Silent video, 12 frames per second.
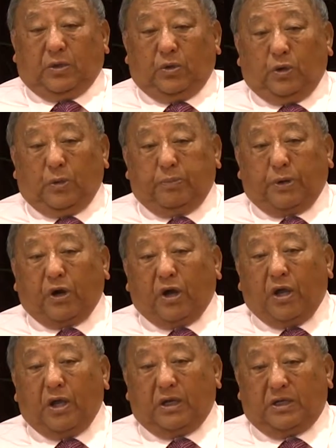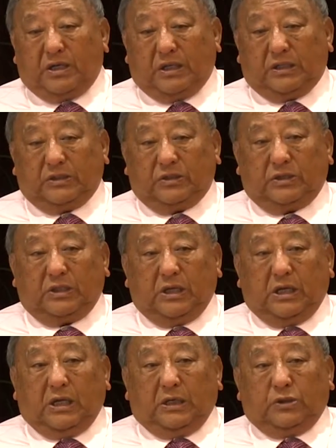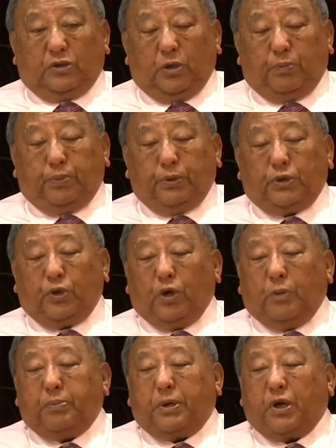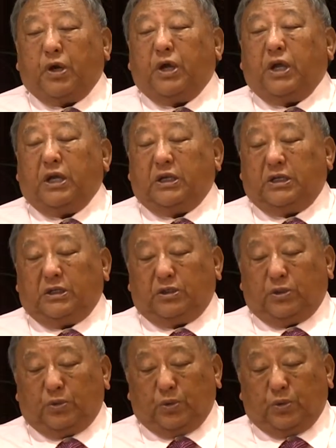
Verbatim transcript: your priorities. So put your priorities